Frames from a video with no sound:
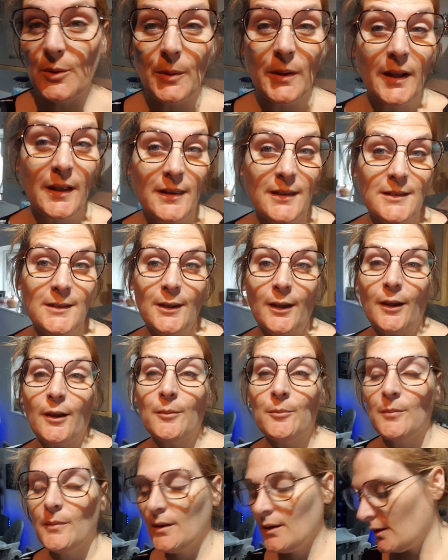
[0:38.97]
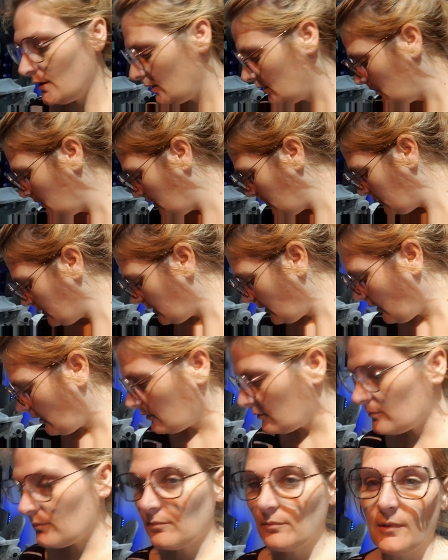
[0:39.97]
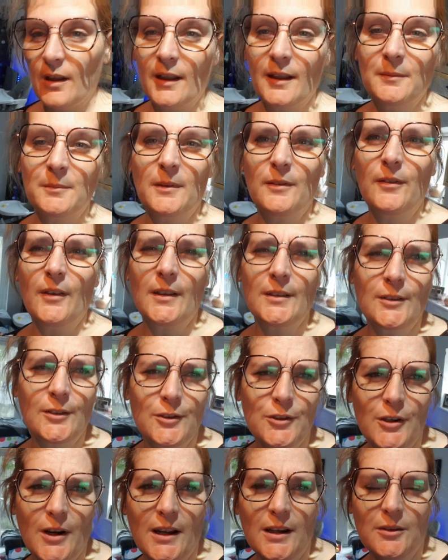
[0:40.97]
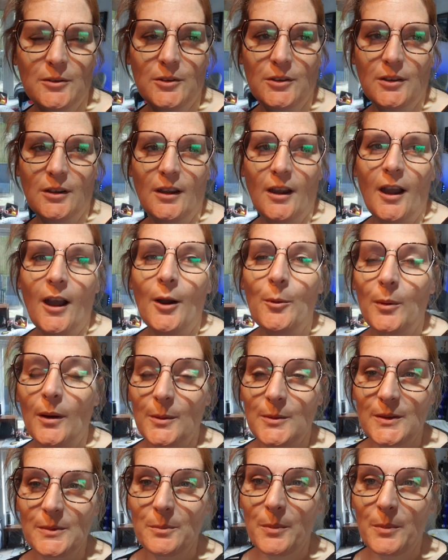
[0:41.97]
it at the time. So I had my first contraction. I was in